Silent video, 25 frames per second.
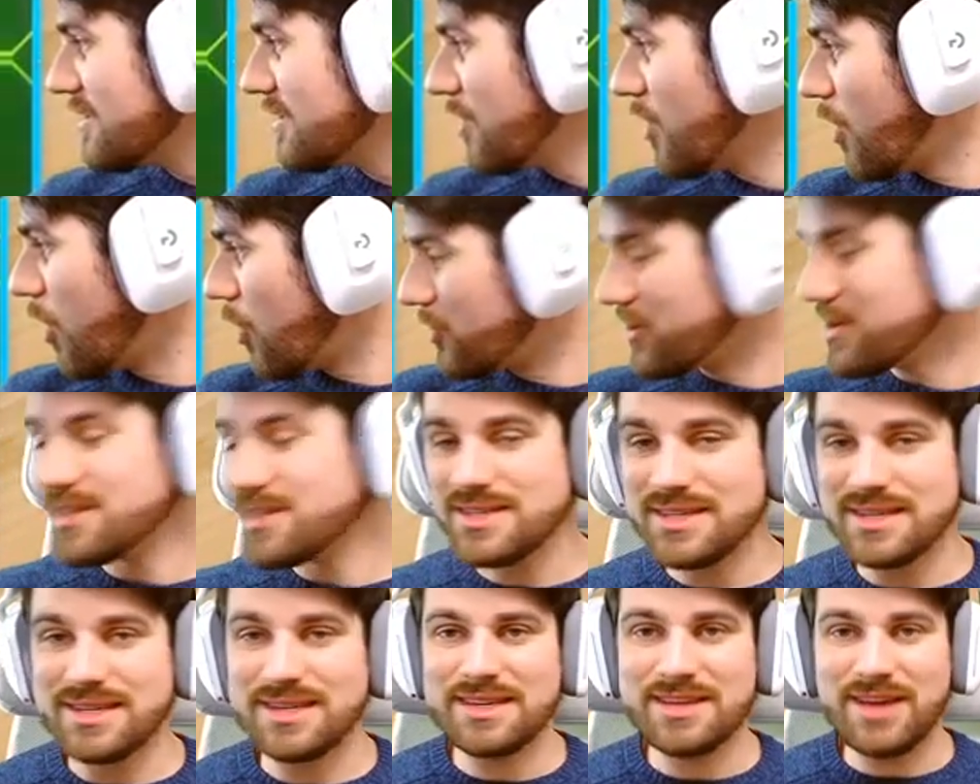
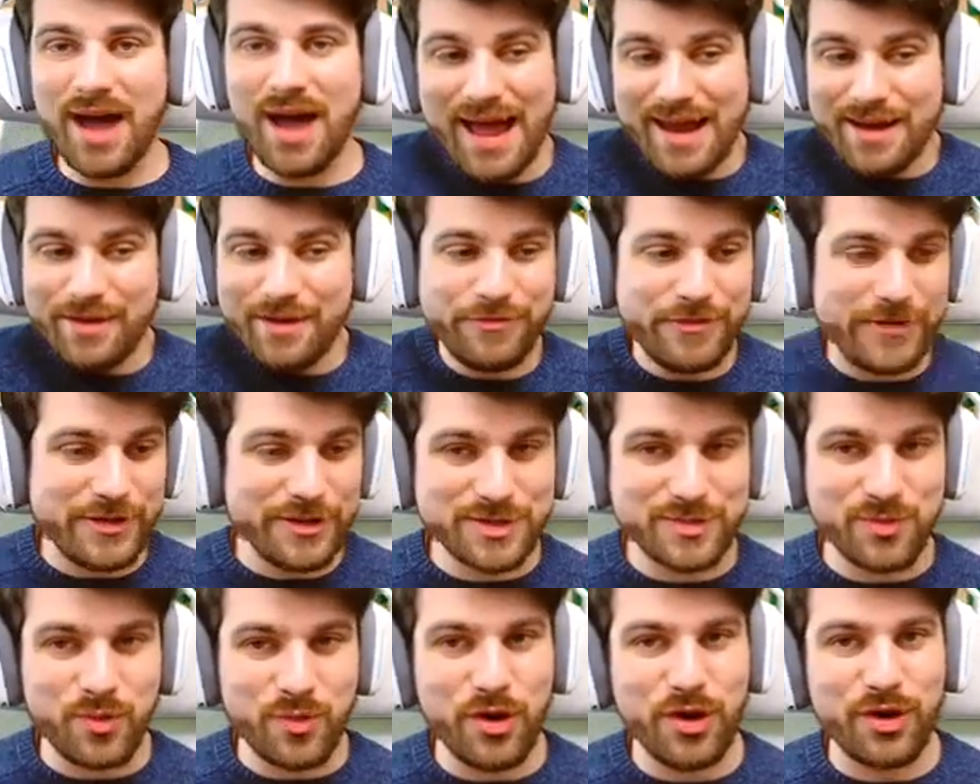Honestly, kind of
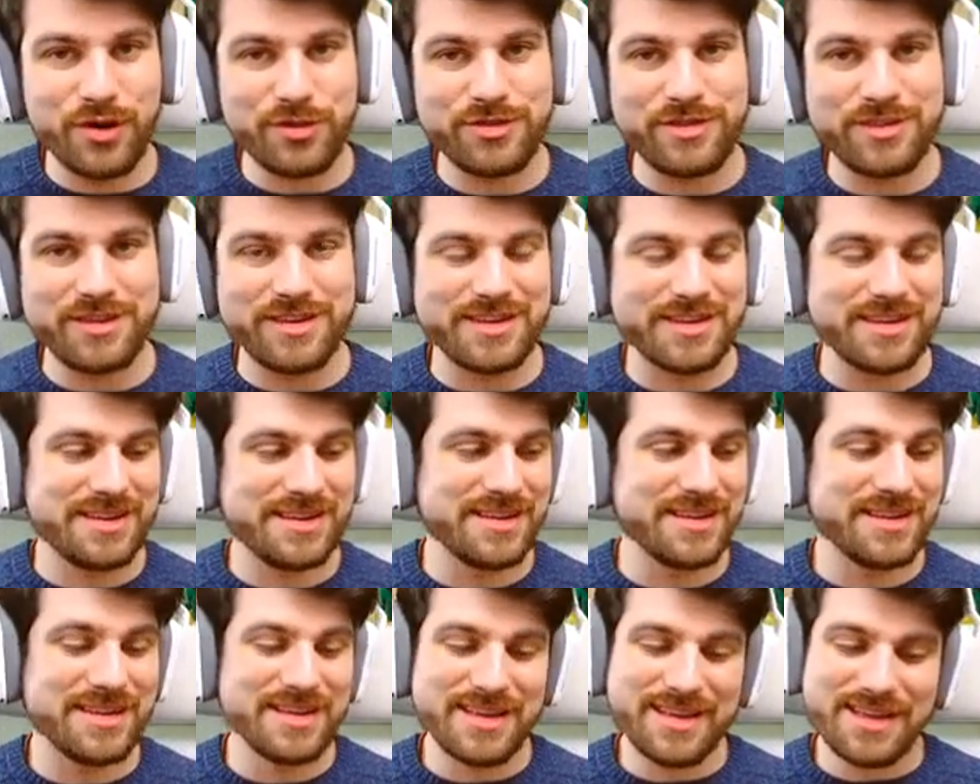feels worth it.
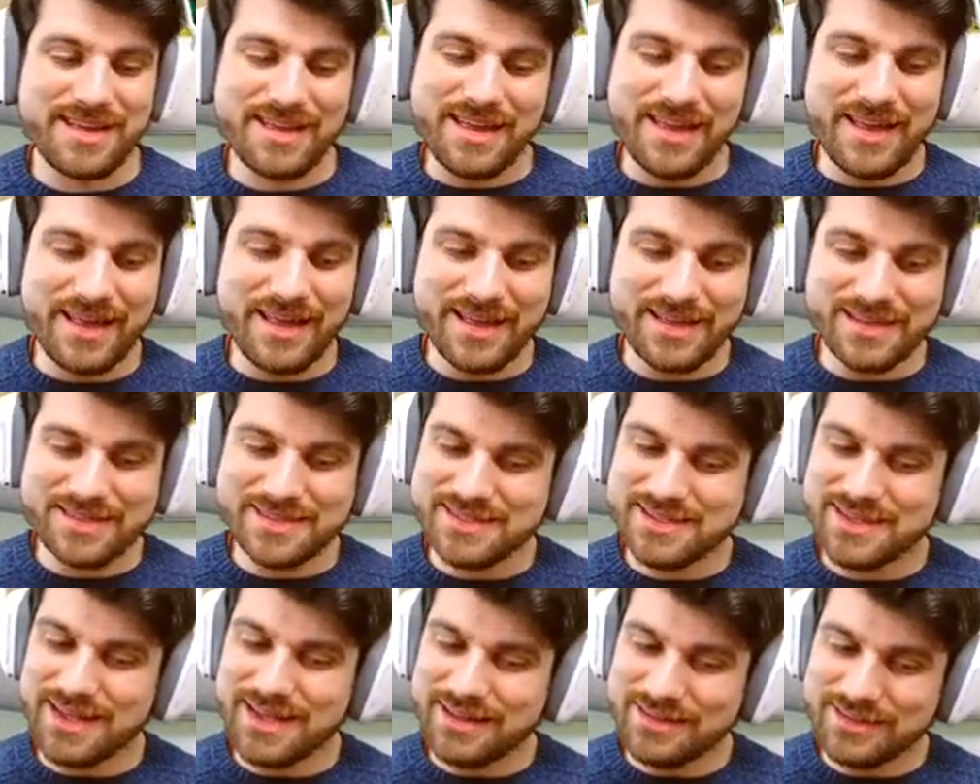
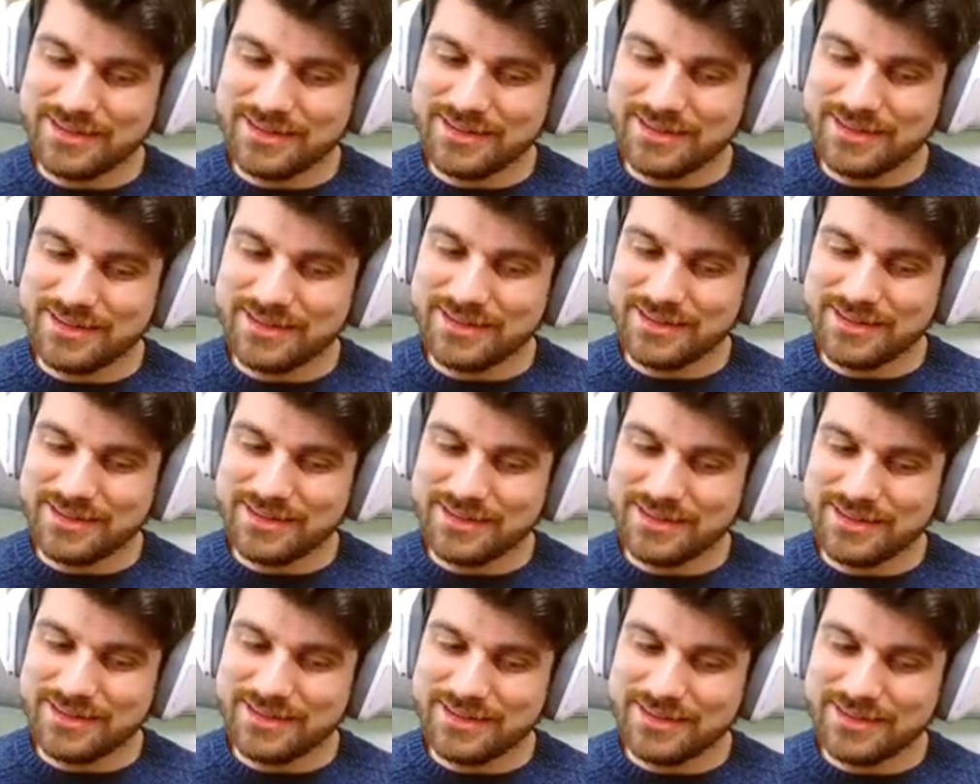It's a little
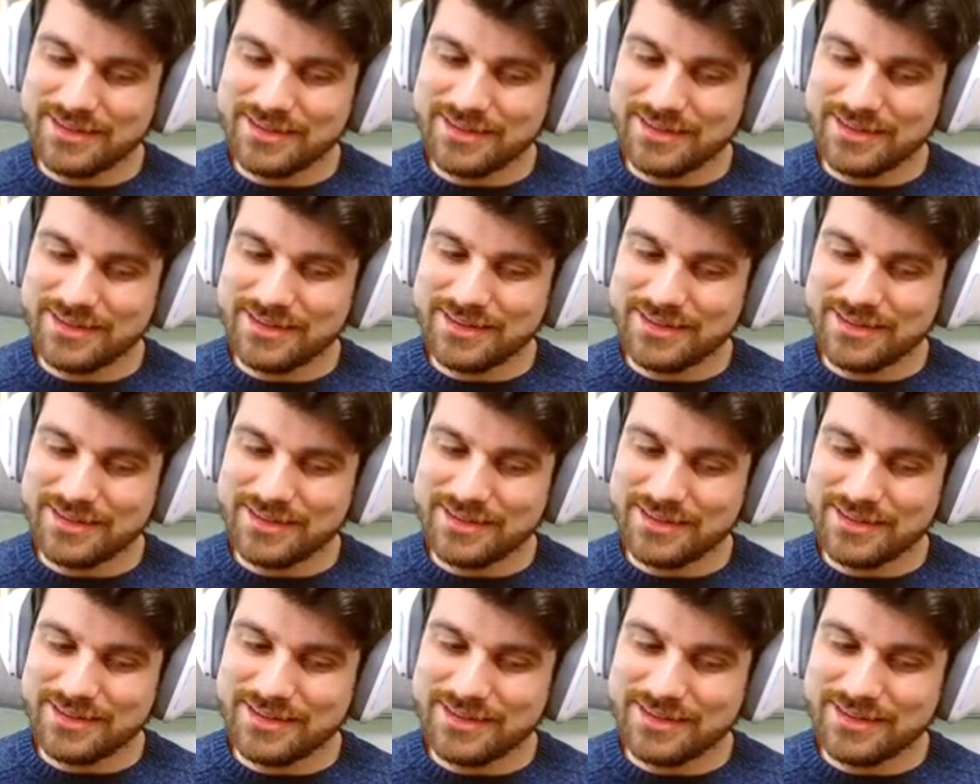shy of the
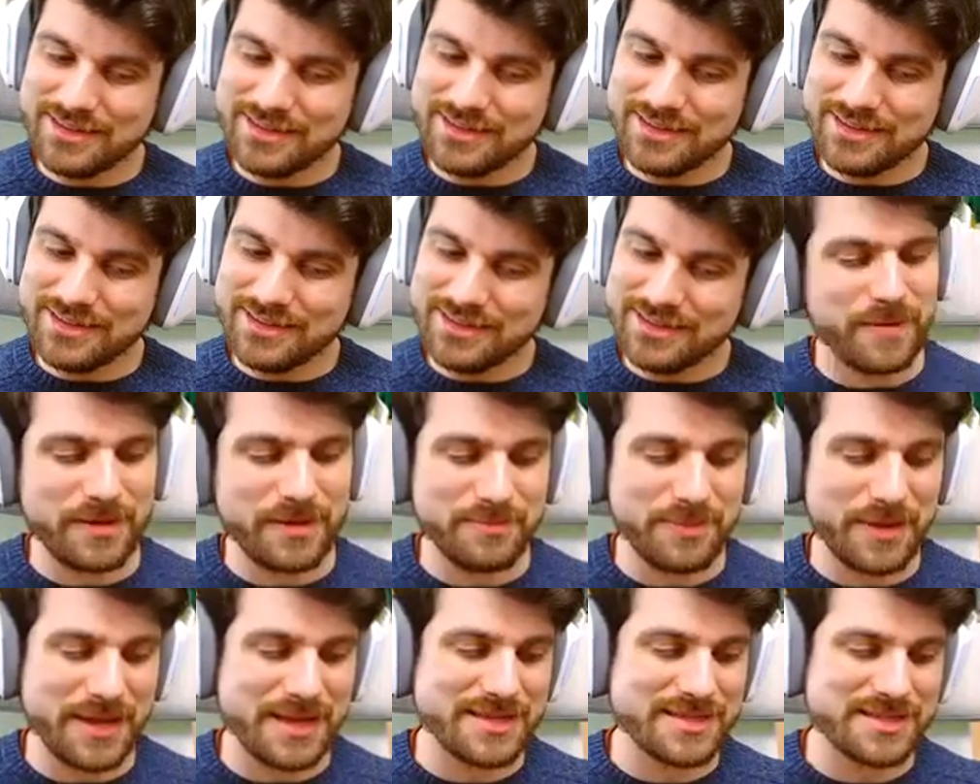10 cent per
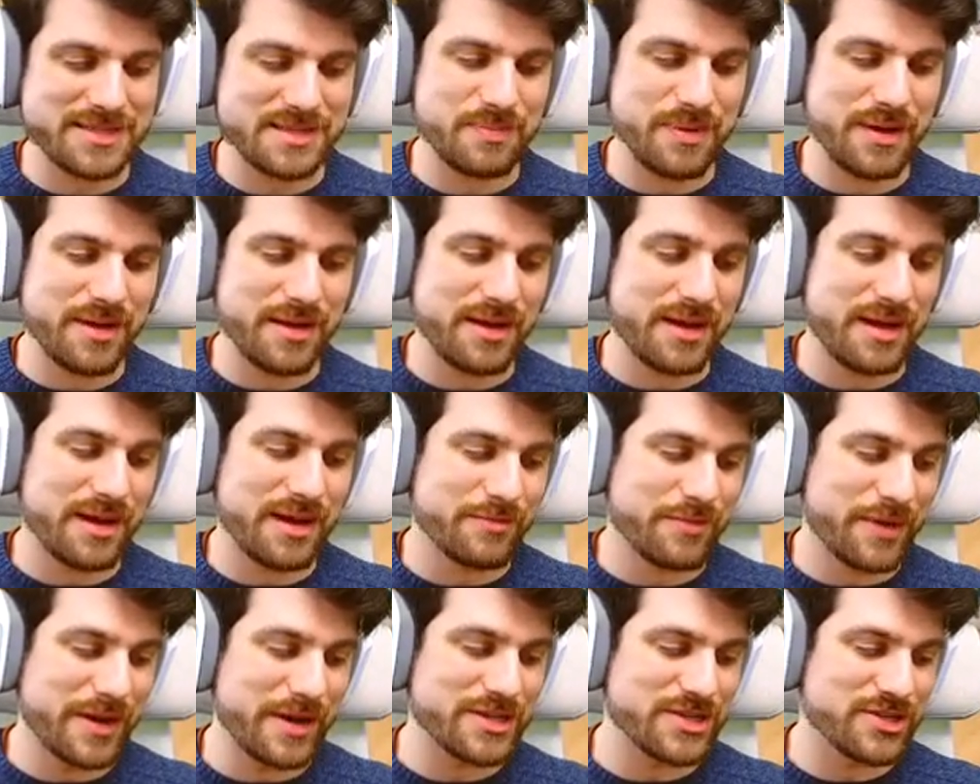piece
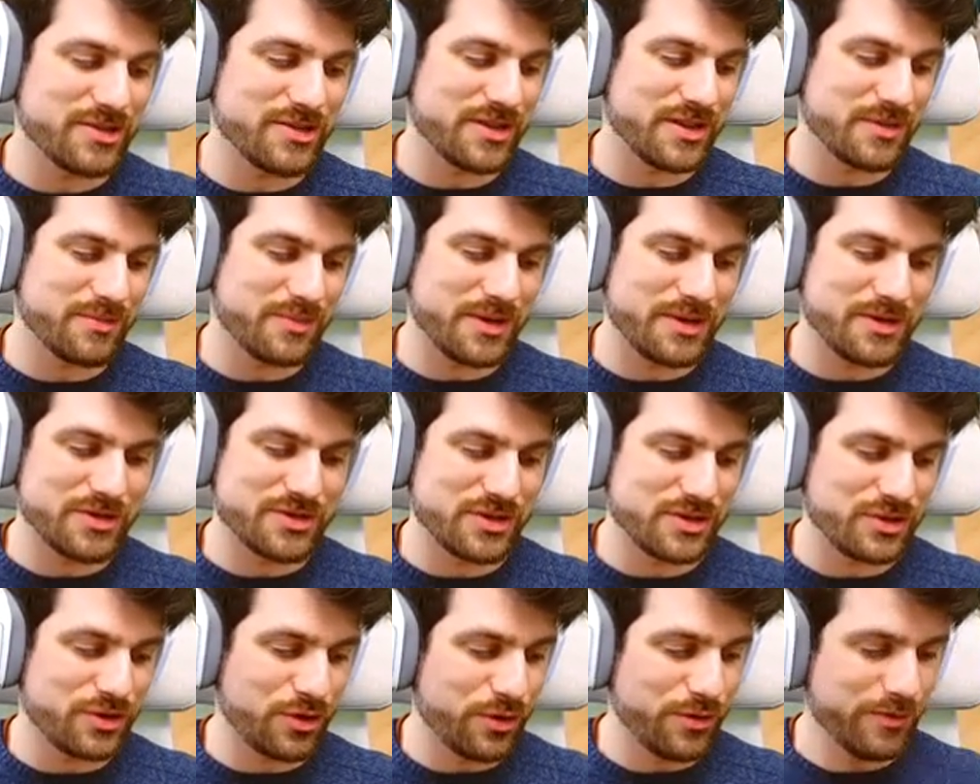ratio that we
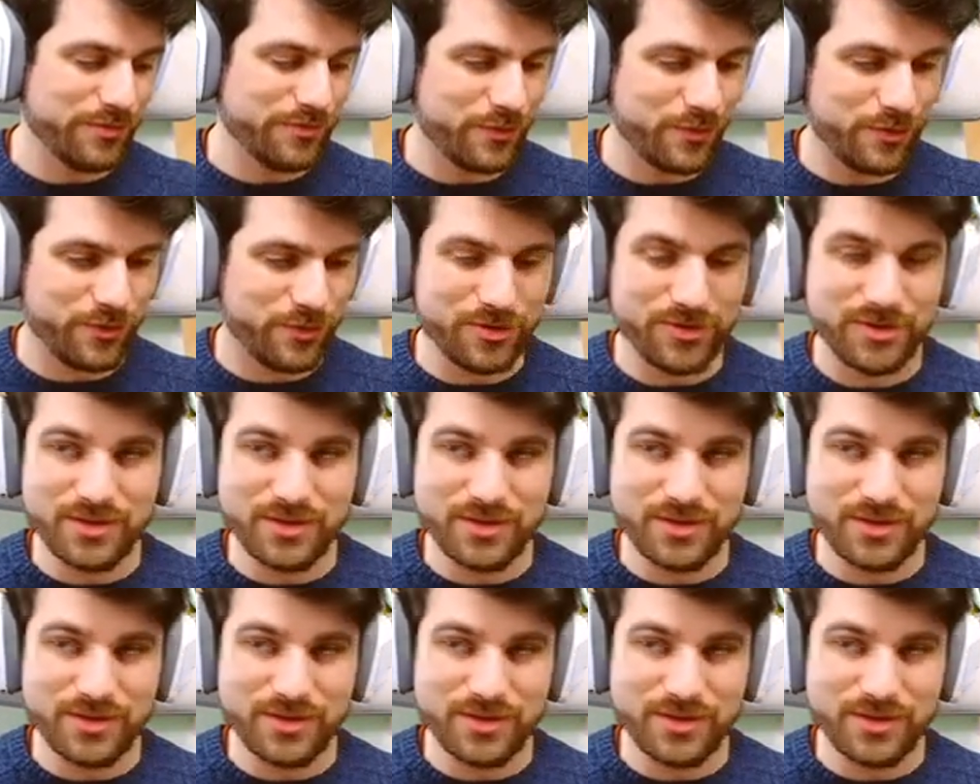usually go for.